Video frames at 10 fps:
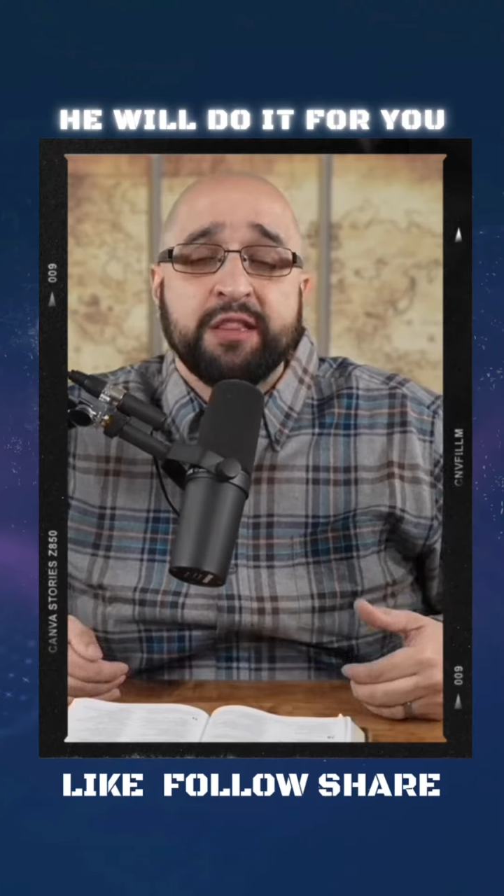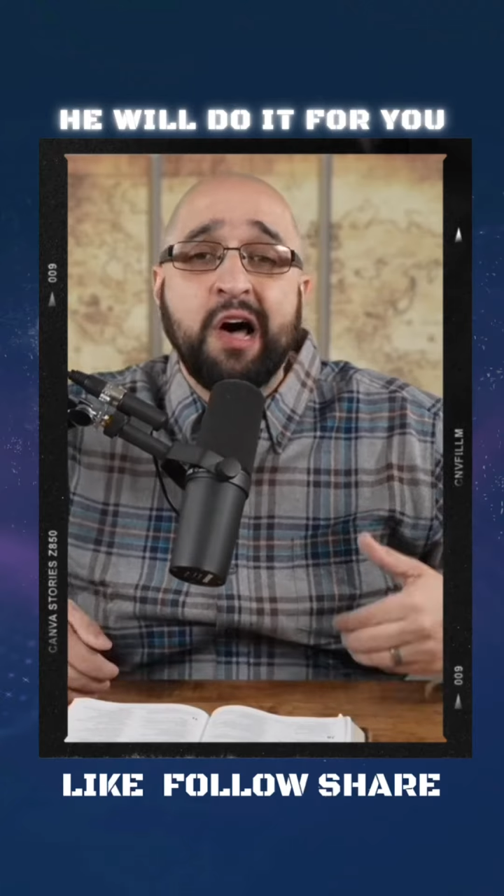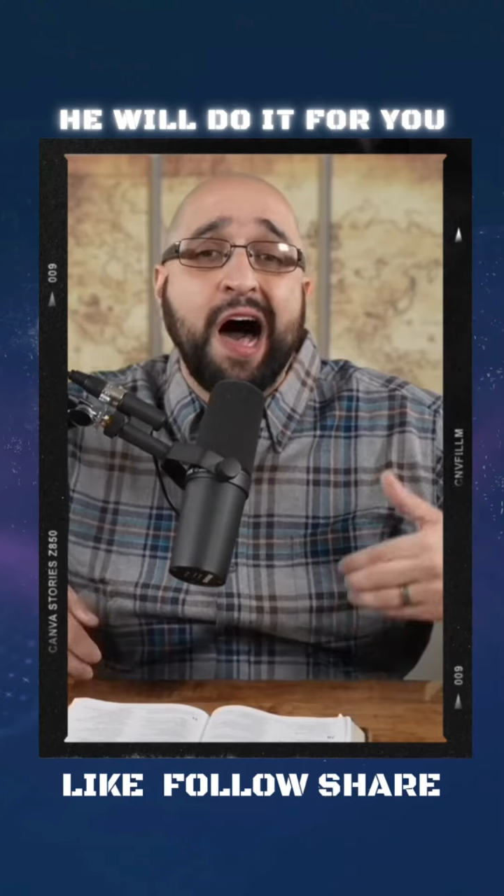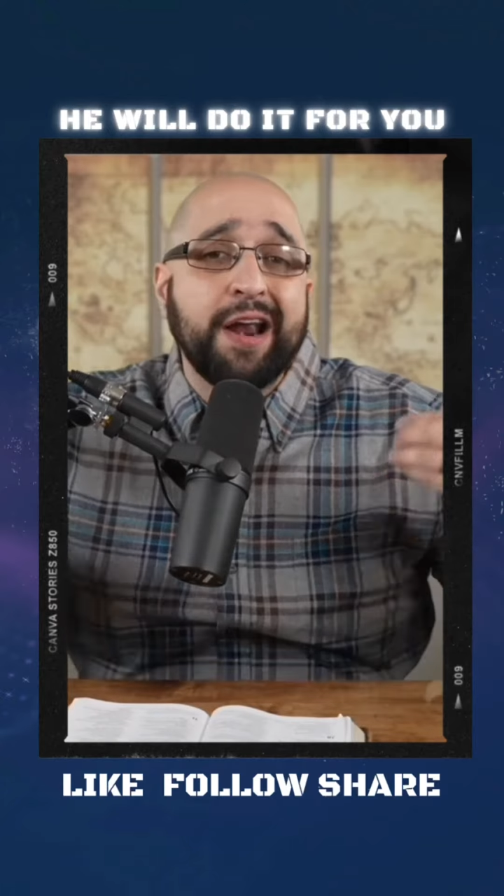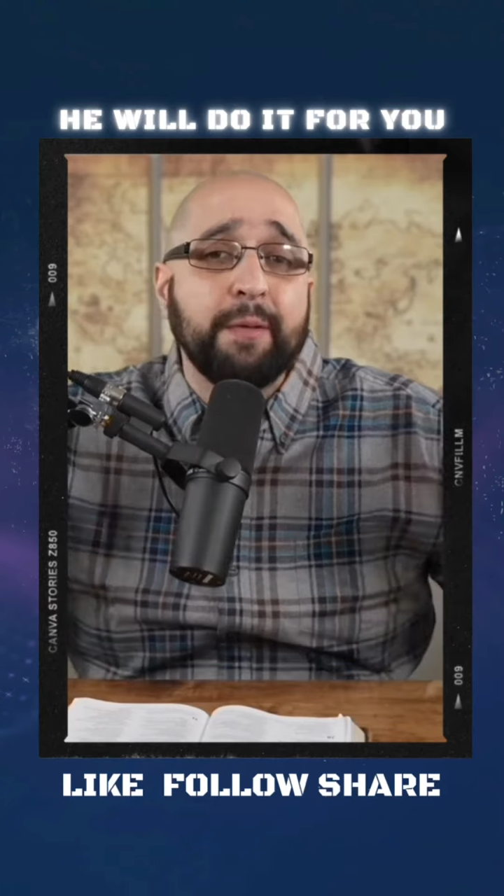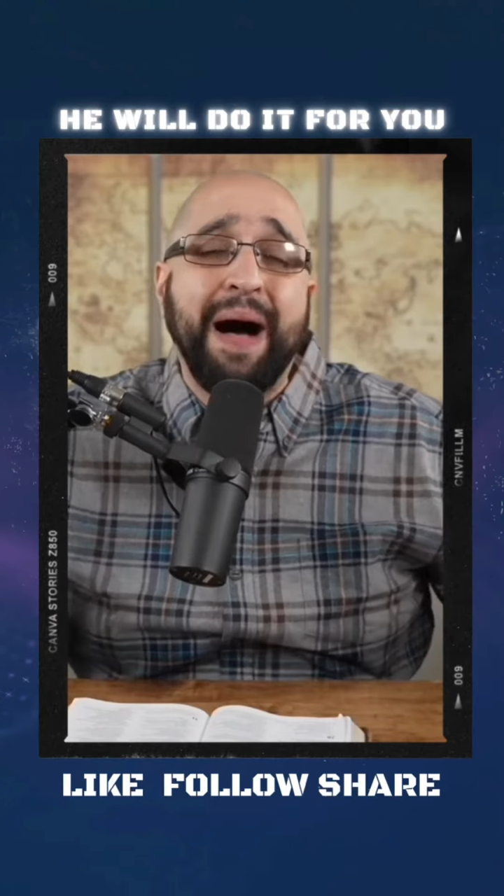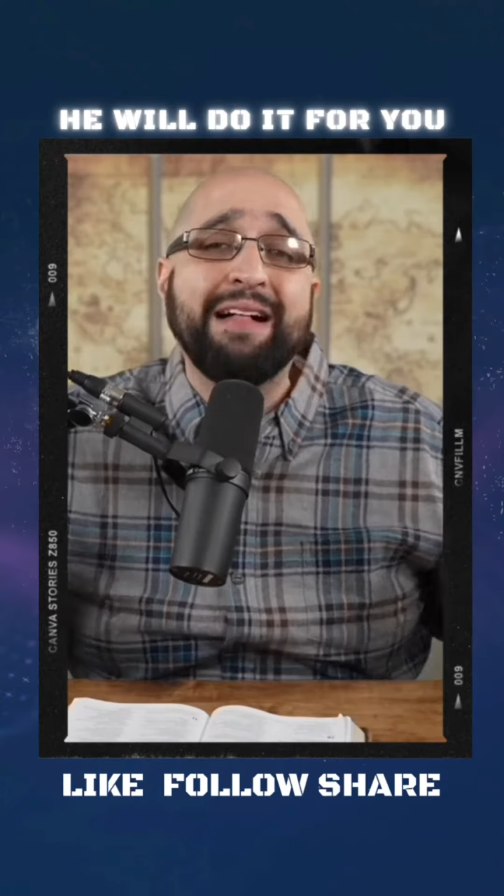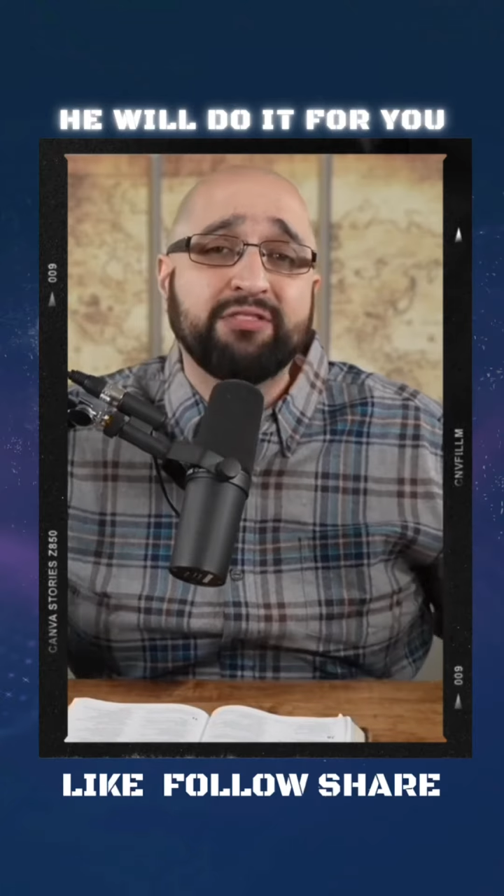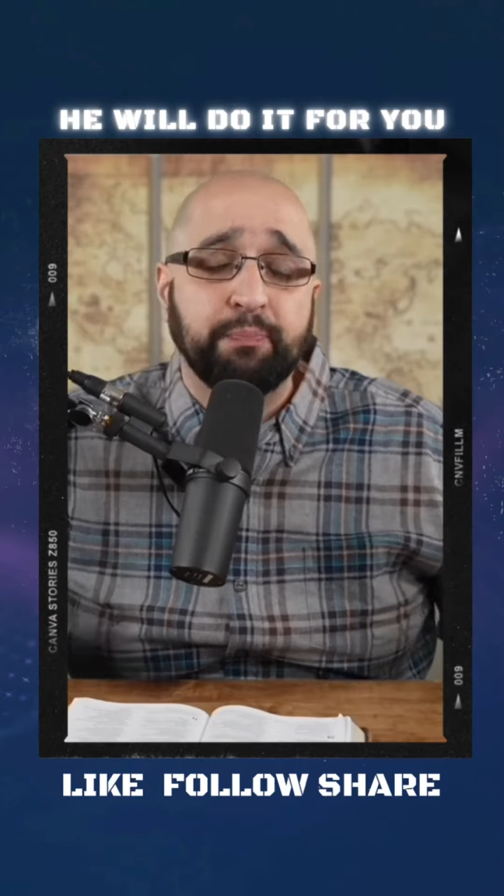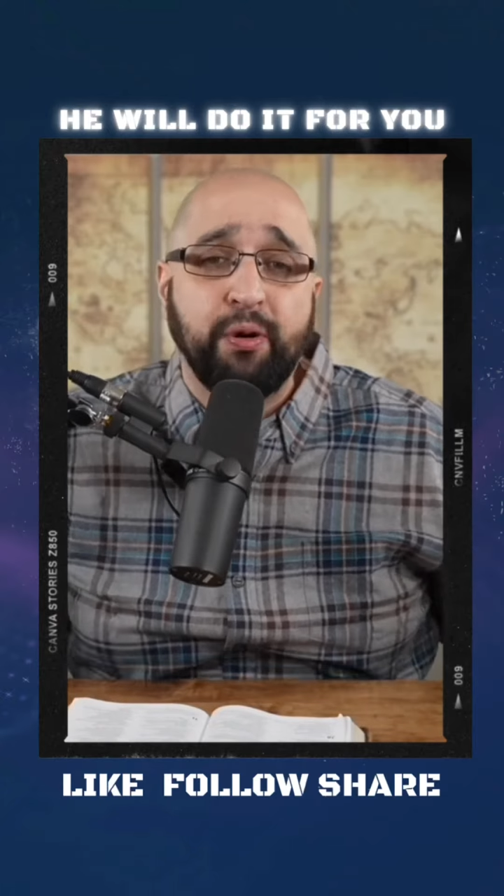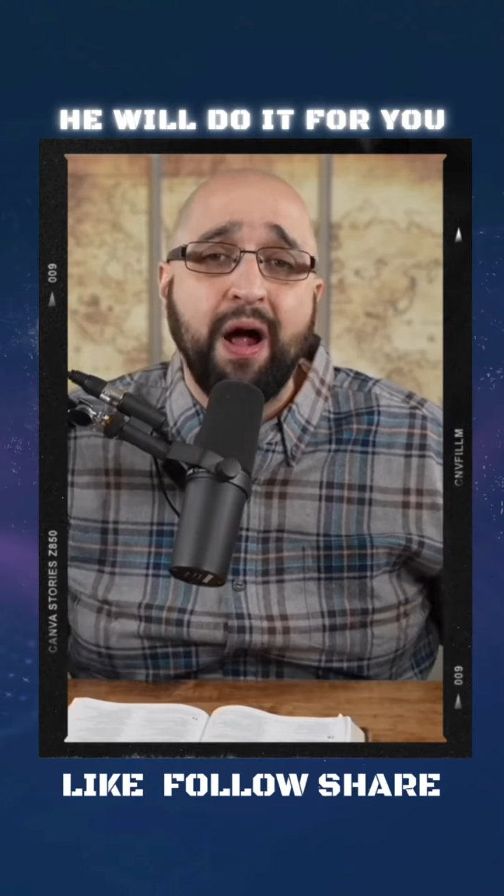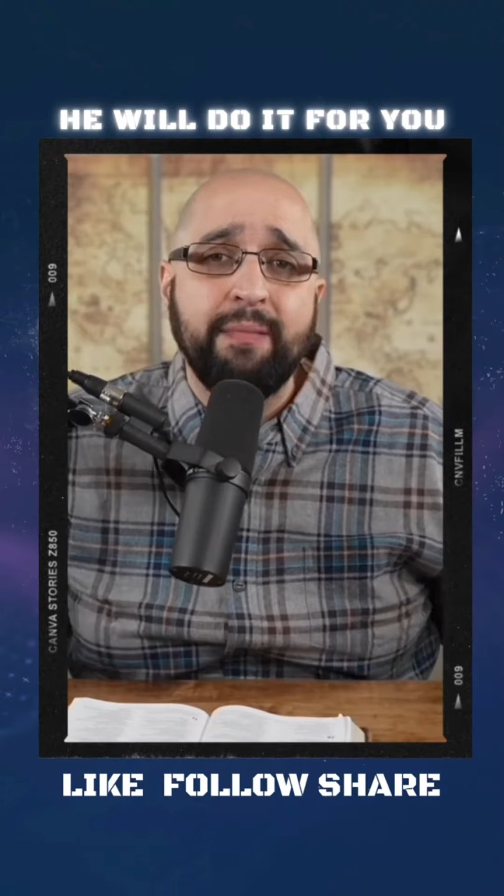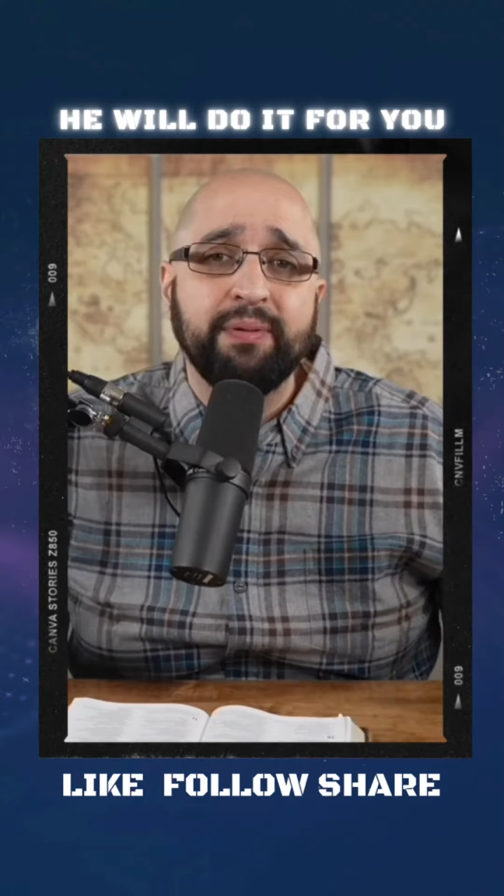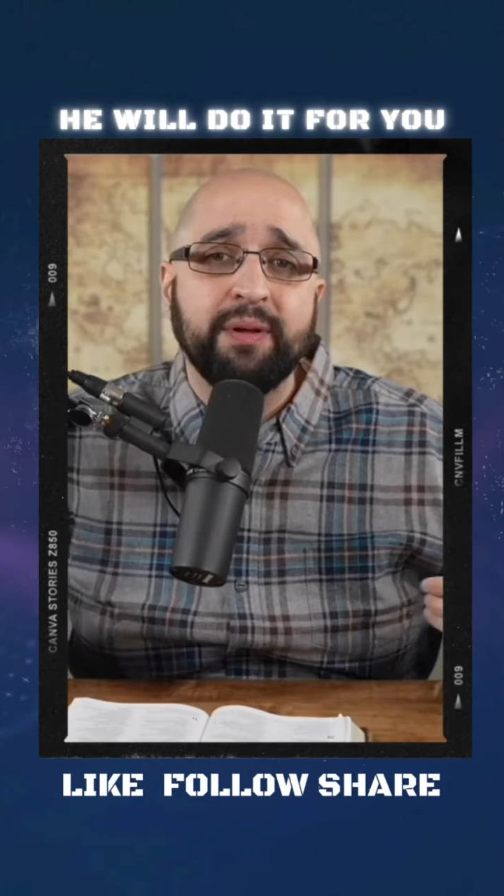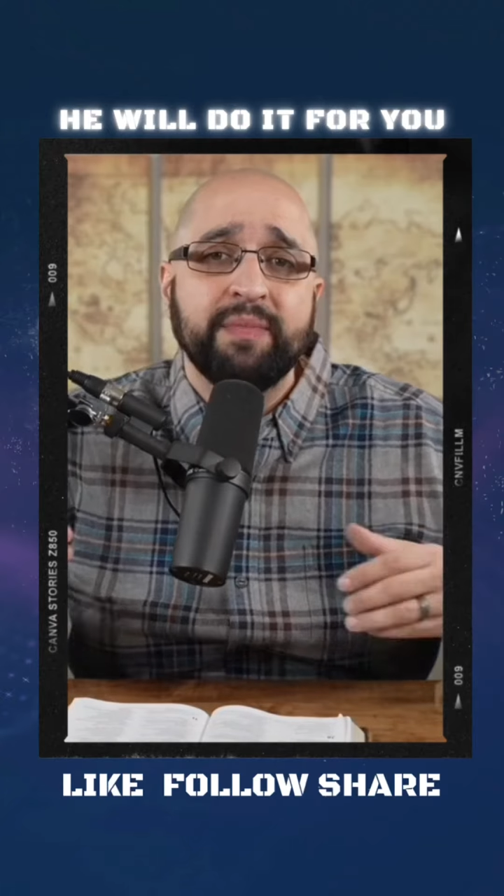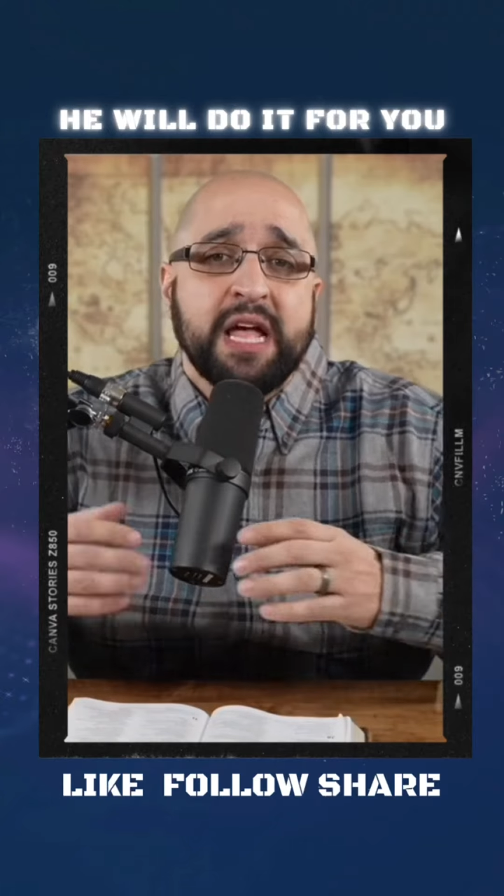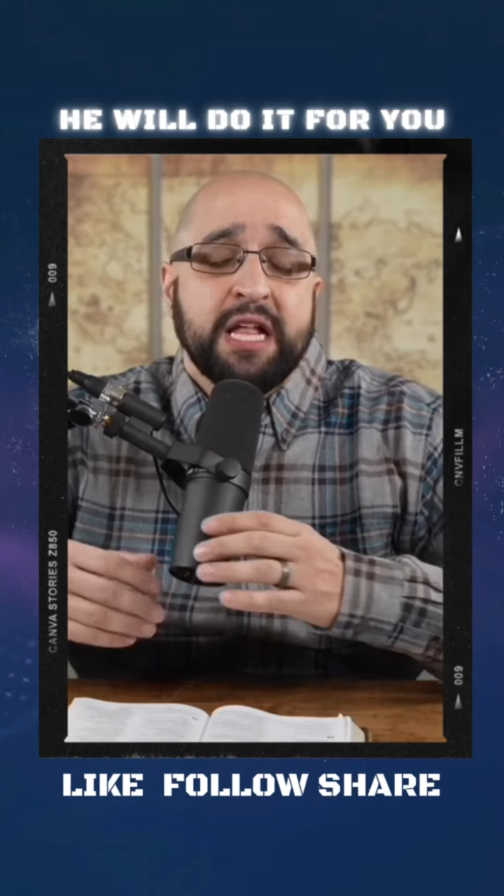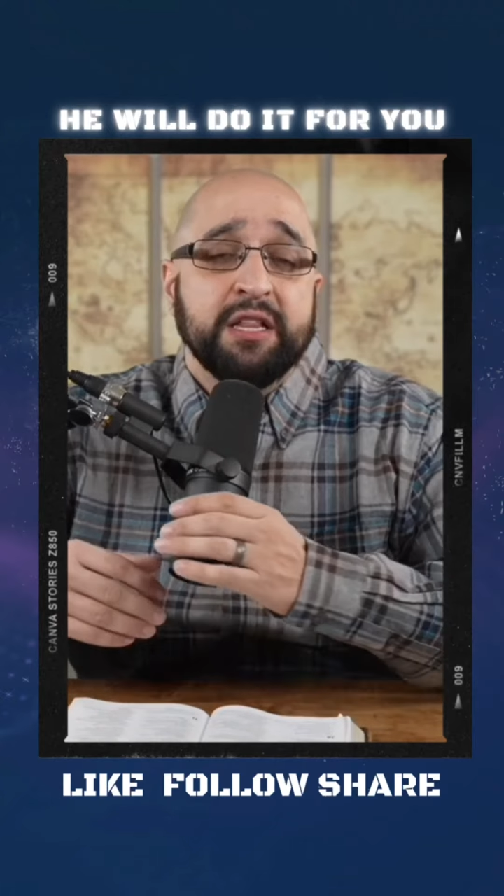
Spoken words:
not about the problem,